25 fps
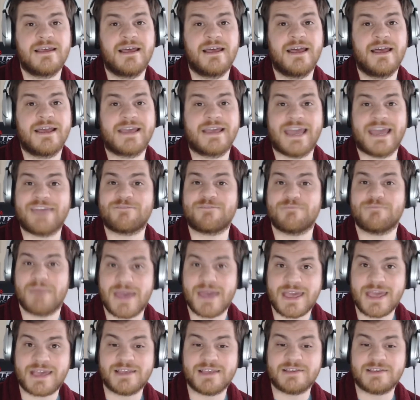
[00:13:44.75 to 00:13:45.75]
gave
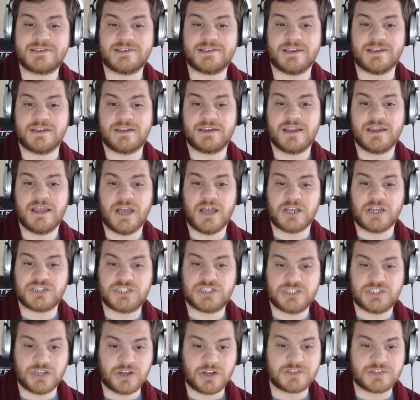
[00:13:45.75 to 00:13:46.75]
Makinson a
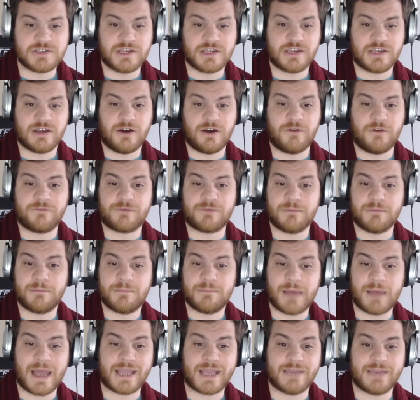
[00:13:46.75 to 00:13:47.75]
shot at goal from
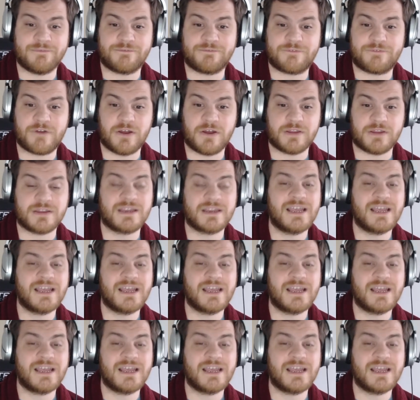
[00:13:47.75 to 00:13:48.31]
bang in front